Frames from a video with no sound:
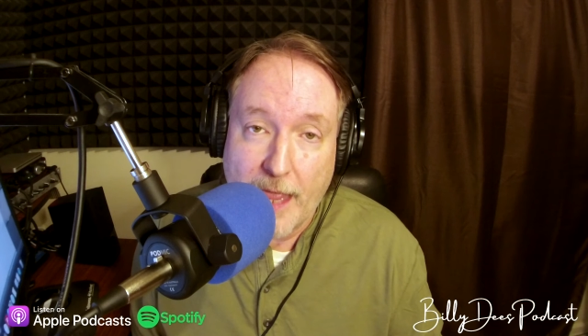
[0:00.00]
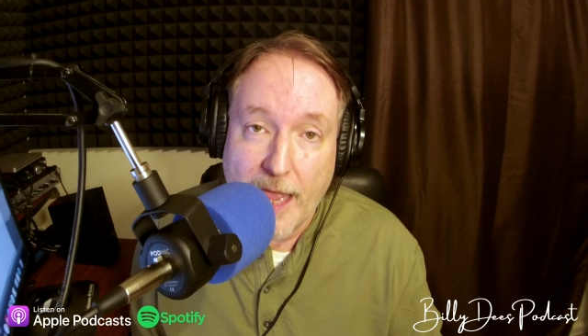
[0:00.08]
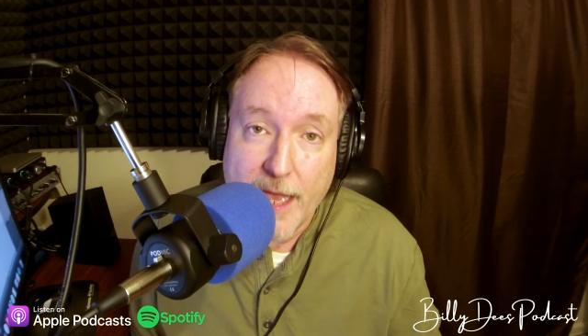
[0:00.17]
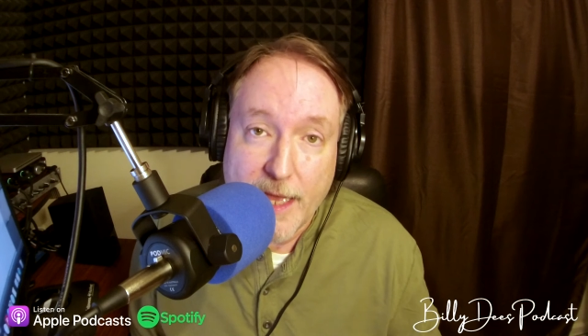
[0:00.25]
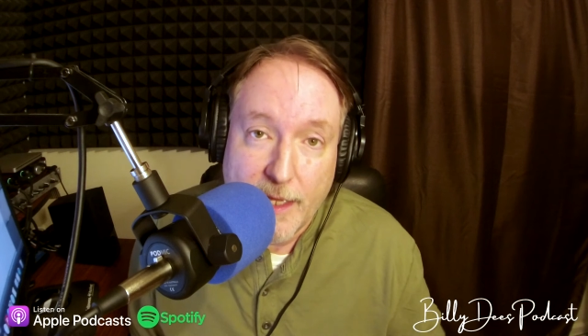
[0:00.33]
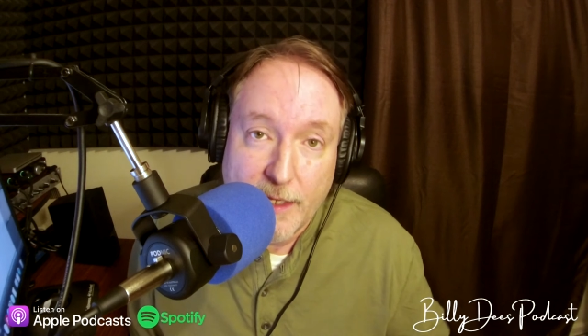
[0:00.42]

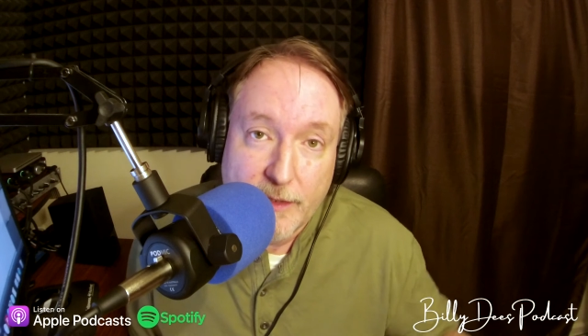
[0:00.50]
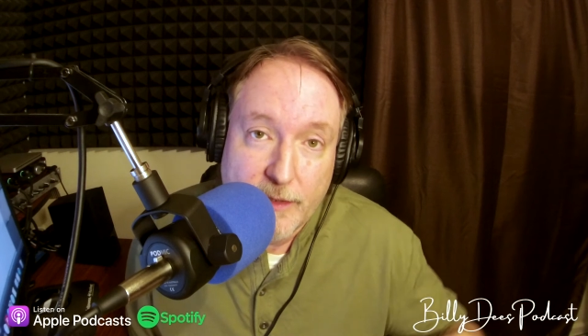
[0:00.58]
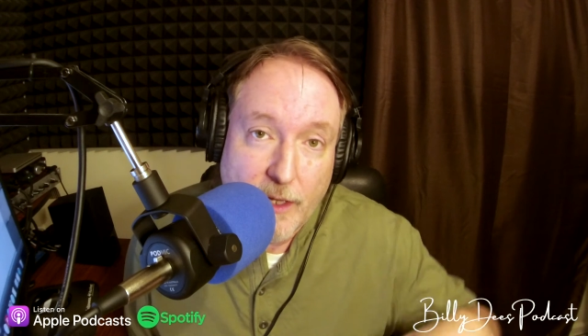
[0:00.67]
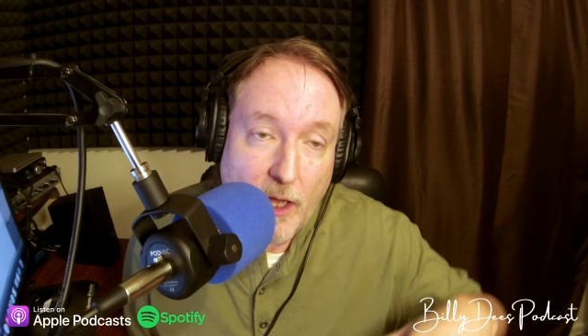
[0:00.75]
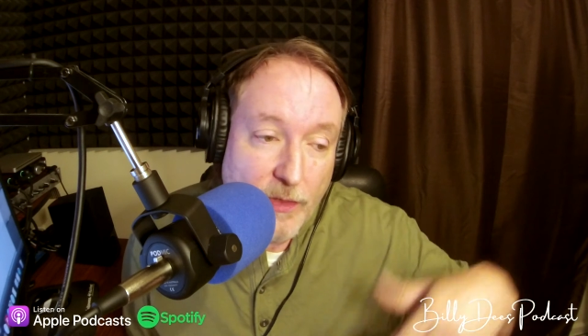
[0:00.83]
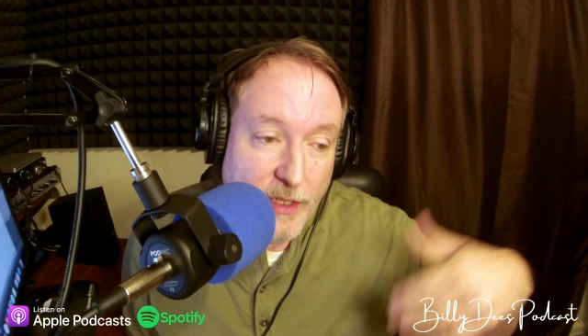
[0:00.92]

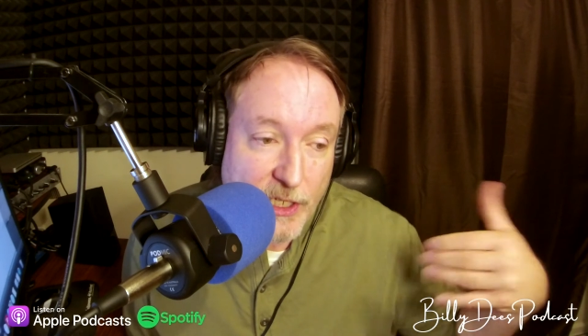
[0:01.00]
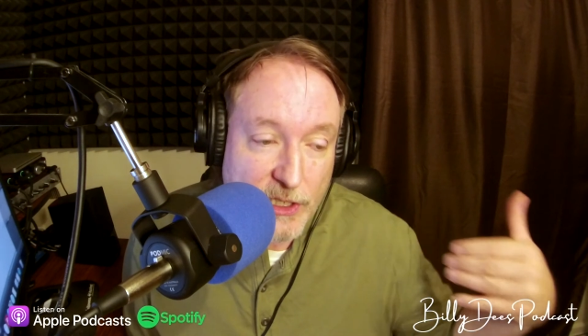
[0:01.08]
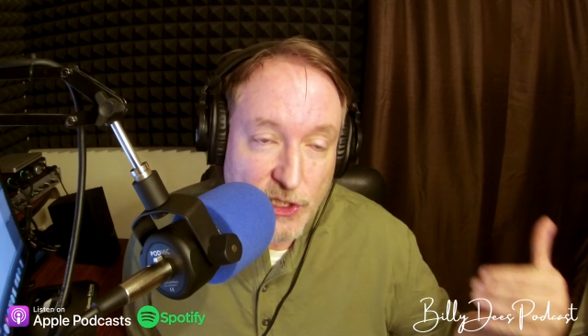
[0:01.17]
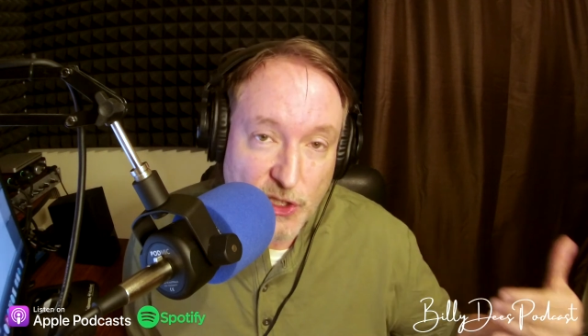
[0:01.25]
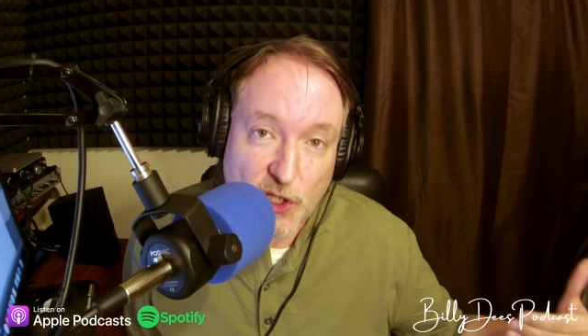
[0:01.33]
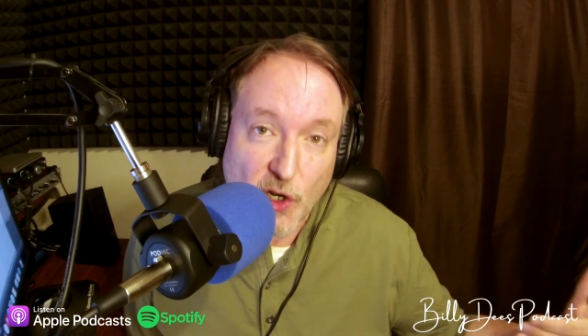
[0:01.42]
And on the
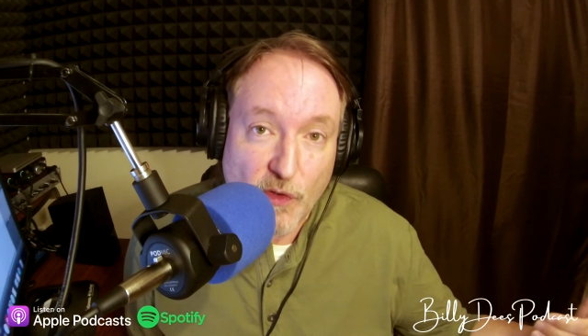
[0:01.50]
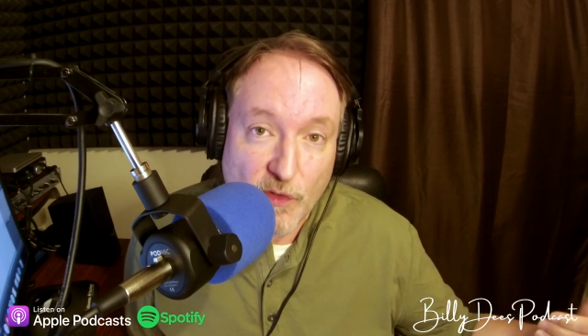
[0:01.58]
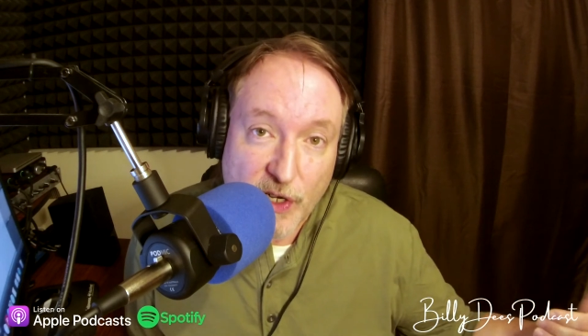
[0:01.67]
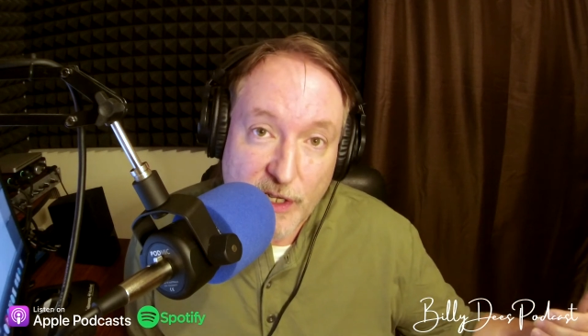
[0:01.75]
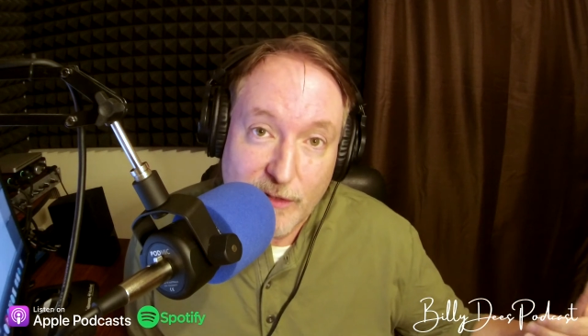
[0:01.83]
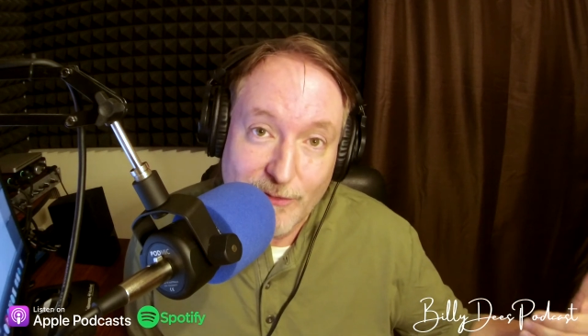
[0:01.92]

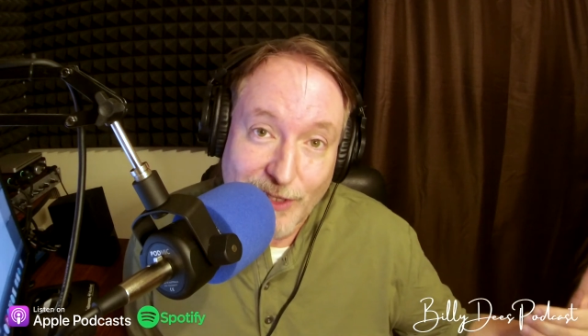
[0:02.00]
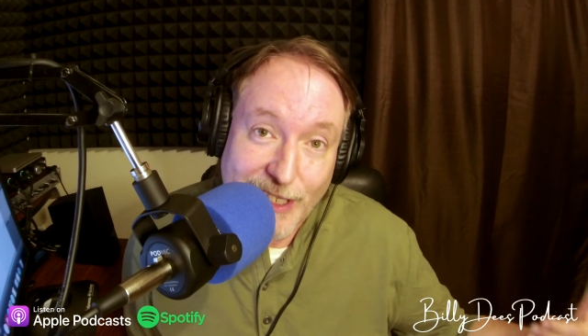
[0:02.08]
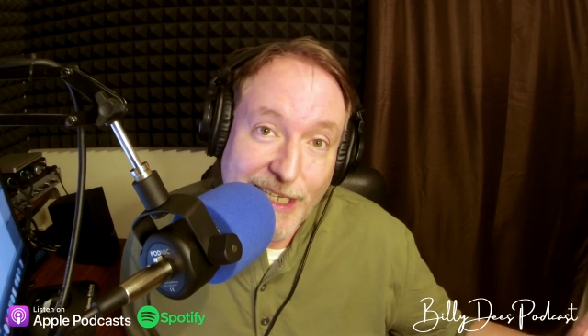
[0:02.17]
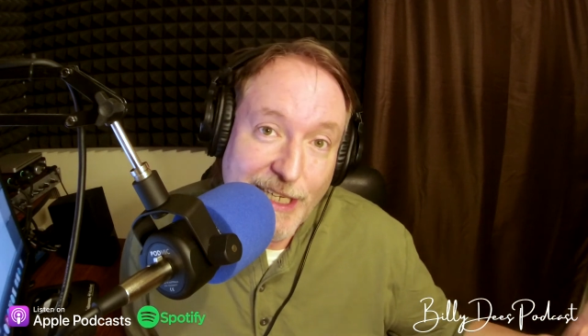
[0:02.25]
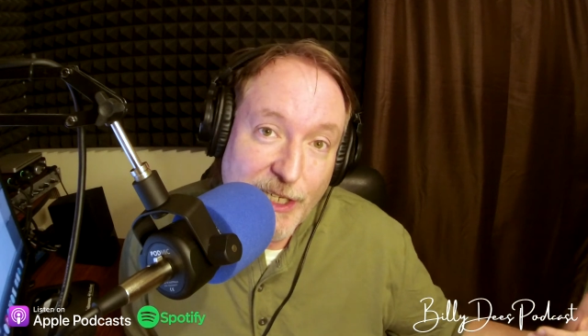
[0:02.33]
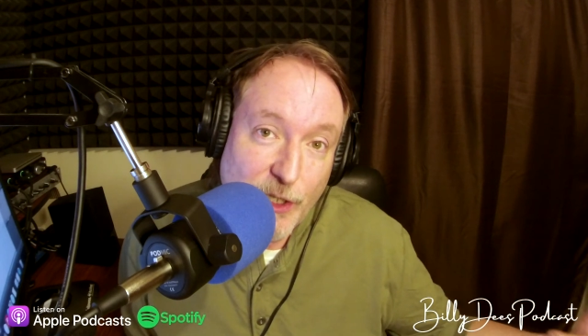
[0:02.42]

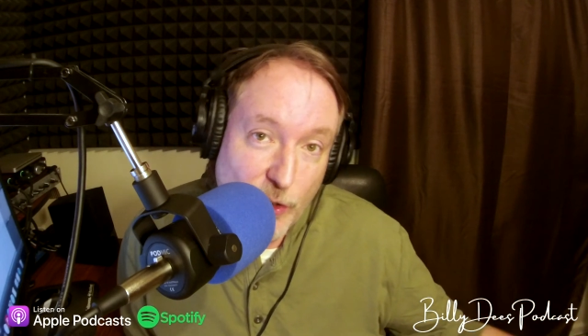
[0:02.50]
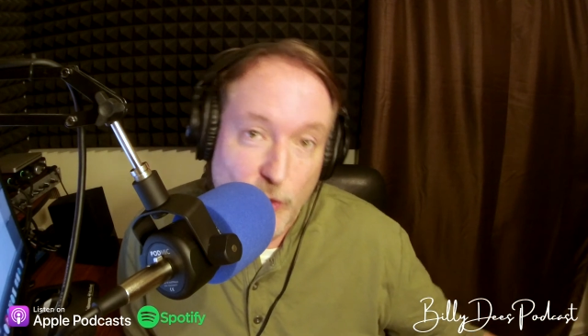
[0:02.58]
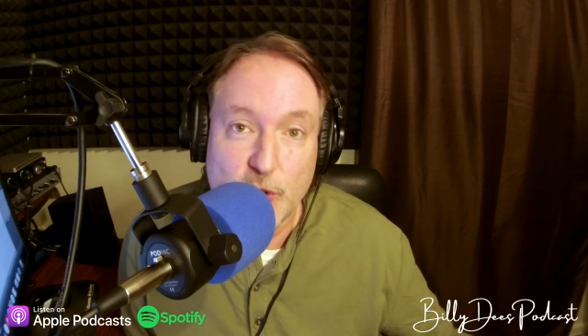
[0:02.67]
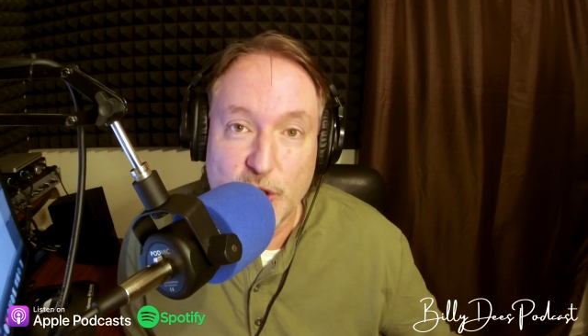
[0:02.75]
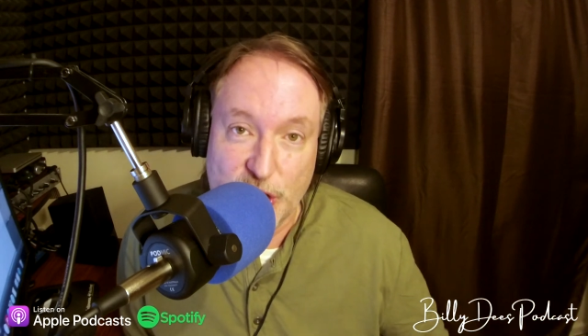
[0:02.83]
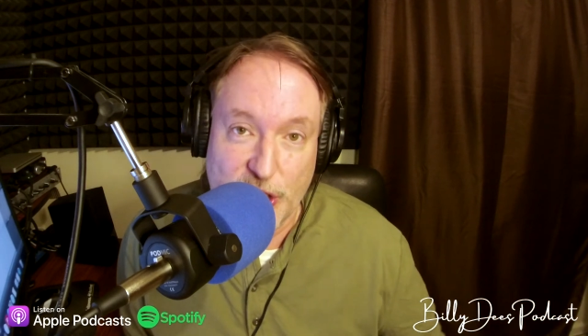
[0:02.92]
conservative-leaning
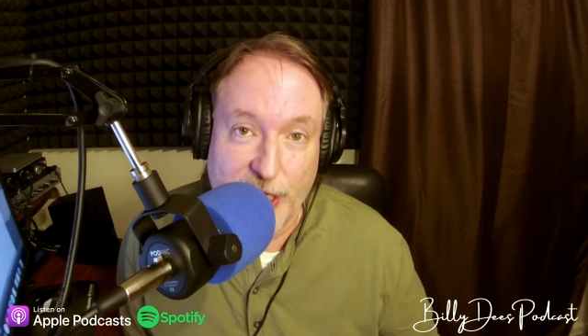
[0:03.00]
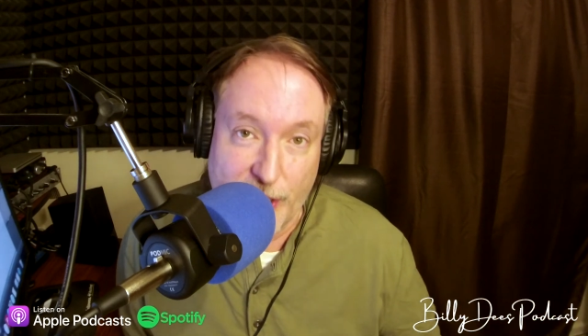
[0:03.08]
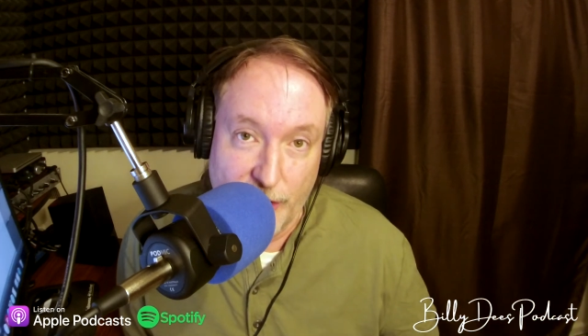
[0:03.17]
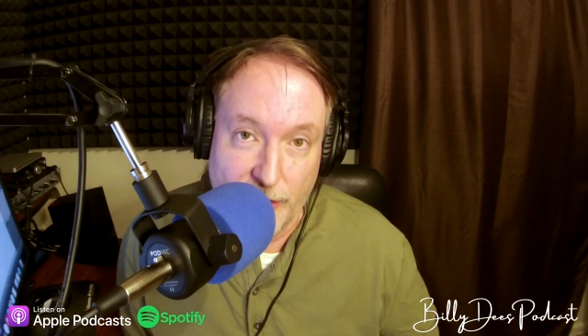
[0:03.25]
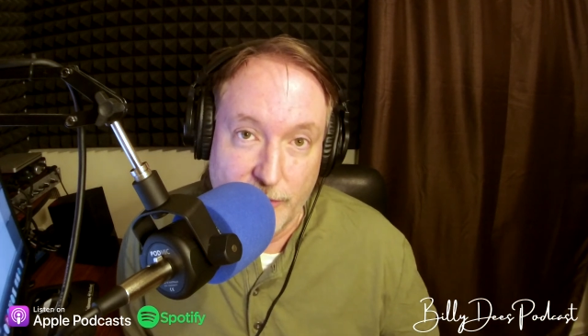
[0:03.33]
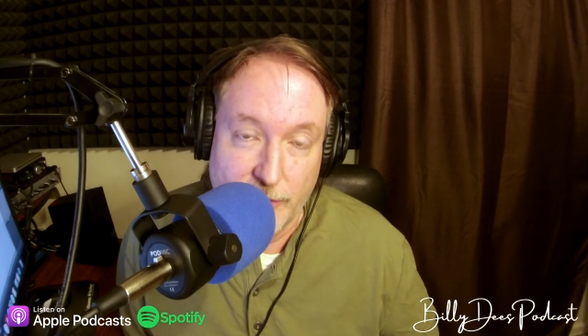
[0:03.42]
news
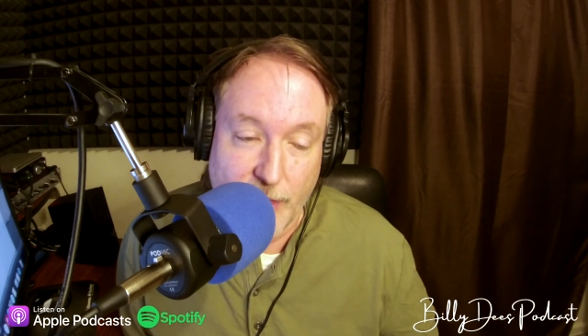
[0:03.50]
channel,